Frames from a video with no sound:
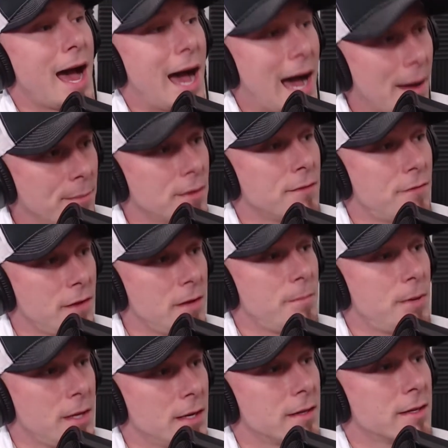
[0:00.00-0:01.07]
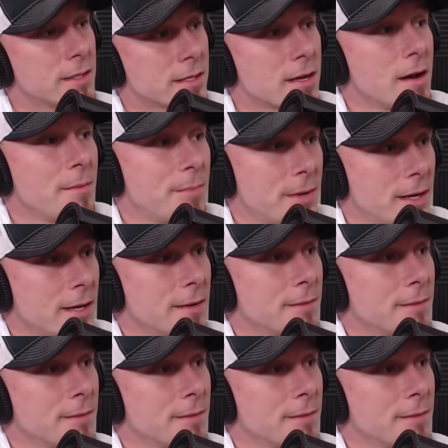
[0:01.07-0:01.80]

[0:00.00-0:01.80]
I'm the VP of this company.